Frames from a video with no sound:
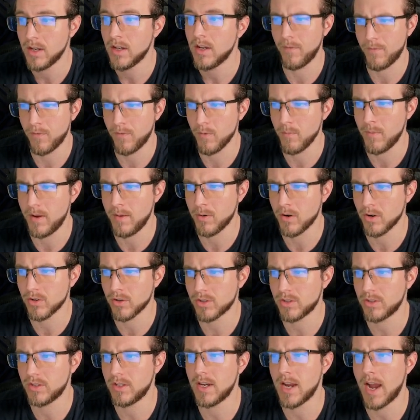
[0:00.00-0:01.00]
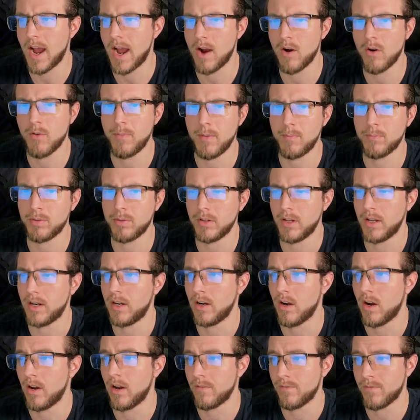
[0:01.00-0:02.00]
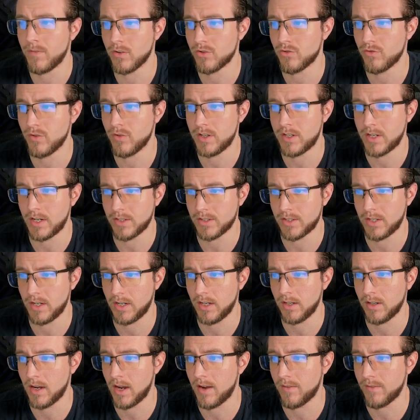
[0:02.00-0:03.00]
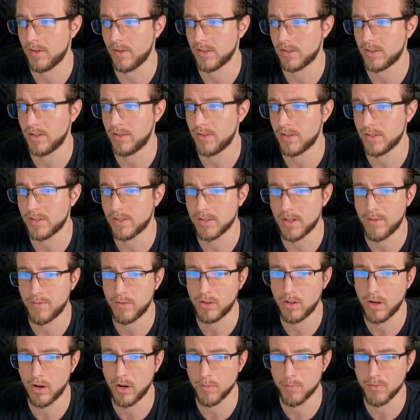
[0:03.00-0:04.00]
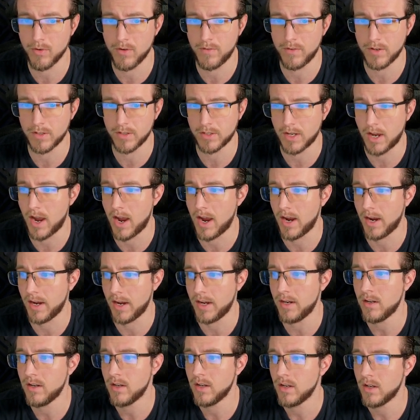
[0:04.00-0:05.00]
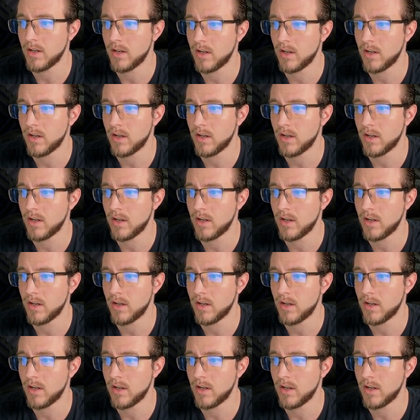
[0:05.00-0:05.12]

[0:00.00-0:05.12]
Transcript: But for me personally, I would be planning on first retesting, obviously, this level, our previous high.